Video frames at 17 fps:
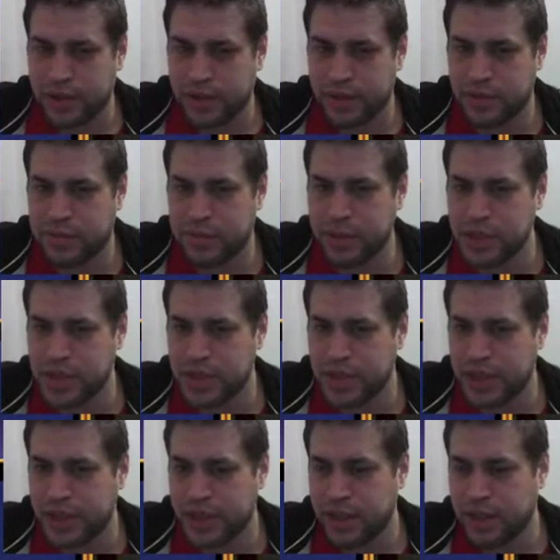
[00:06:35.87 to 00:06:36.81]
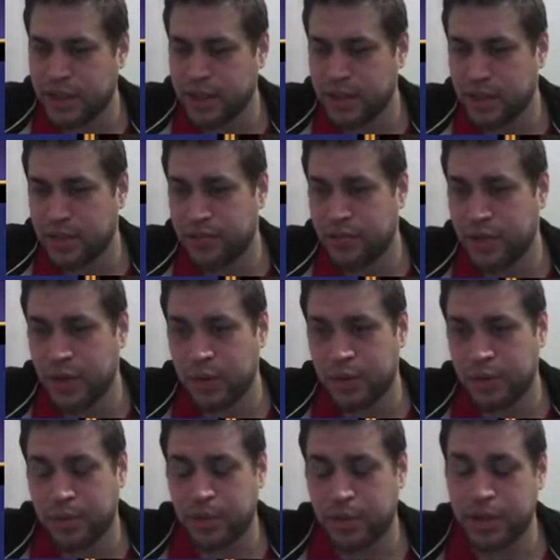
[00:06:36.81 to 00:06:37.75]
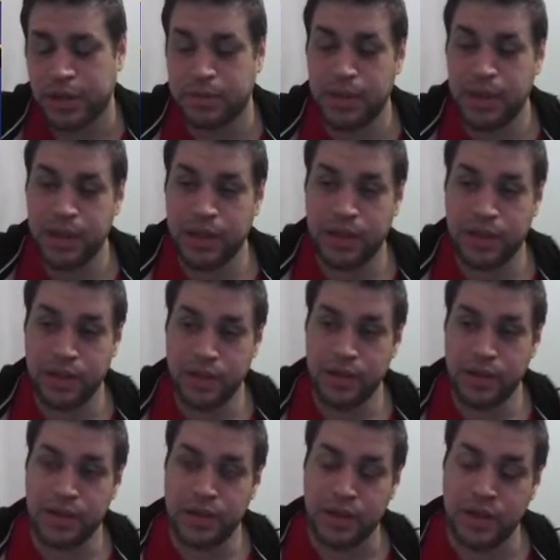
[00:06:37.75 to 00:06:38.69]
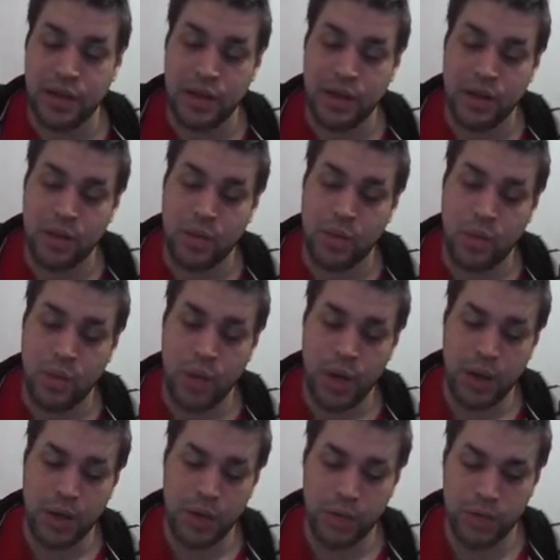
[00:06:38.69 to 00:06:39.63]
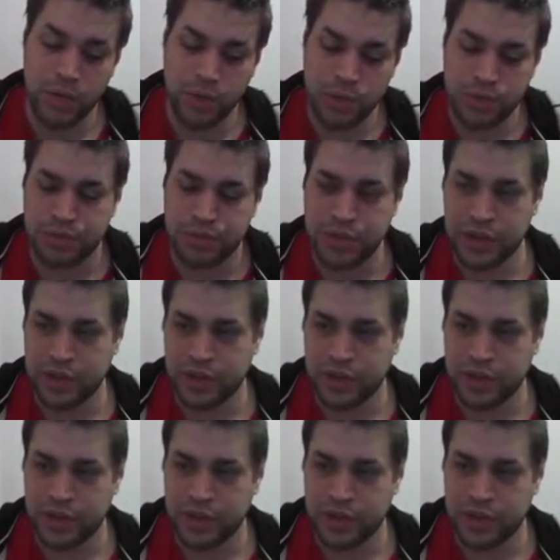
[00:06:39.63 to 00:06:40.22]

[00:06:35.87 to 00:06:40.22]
This Blitzschlag here is very important because, well, this